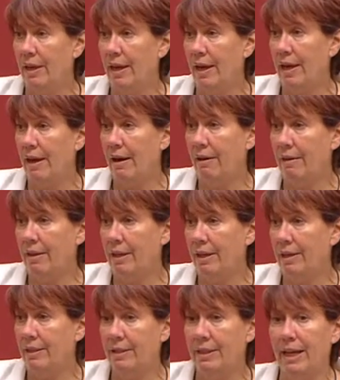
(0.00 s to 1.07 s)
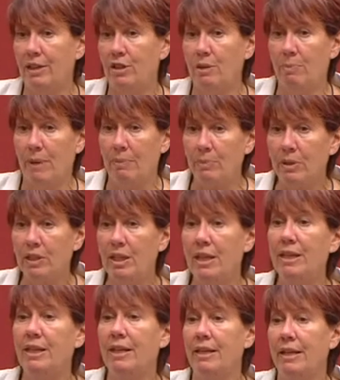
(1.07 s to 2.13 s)
our sector, but
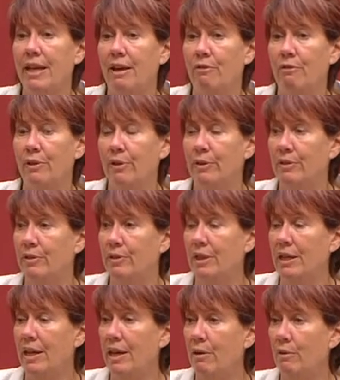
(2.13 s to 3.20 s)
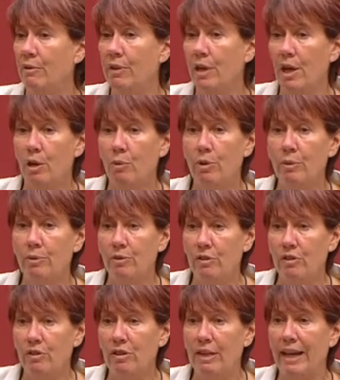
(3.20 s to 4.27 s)
particularly now focused in health. We will
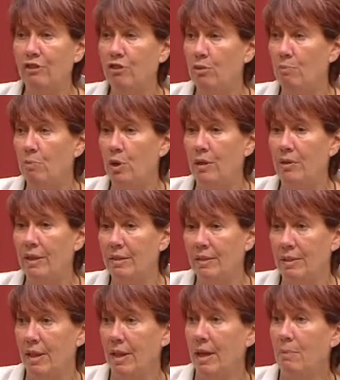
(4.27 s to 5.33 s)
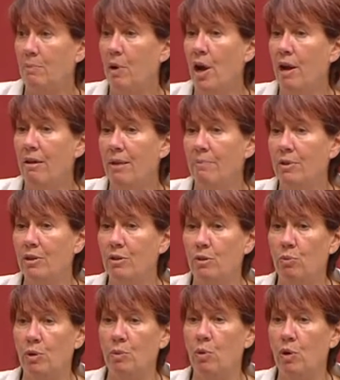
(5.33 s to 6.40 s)
just slash and burn this program
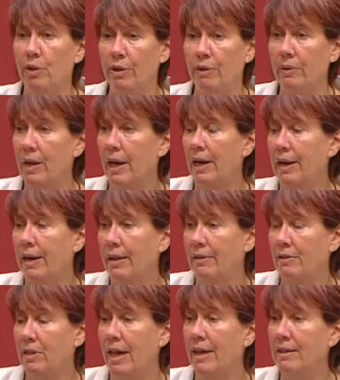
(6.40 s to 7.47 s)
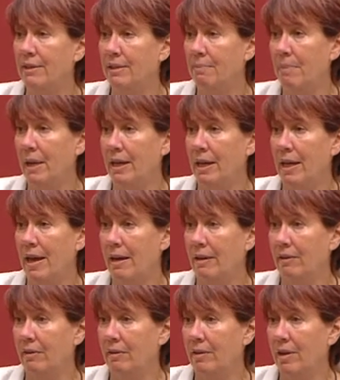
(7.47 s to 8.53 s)
because we want to take some money
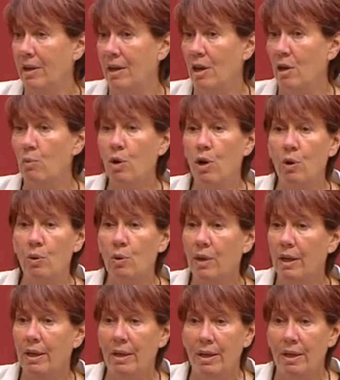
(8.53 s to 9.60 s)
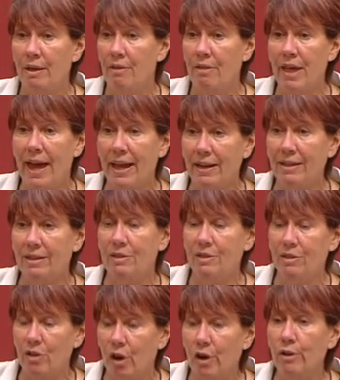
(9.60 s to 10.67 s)
out. Well, that is
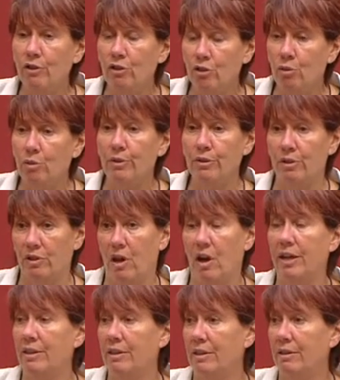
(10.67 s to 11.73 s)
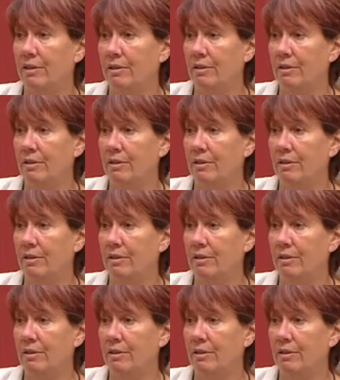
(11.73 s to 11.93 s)
so short-sighted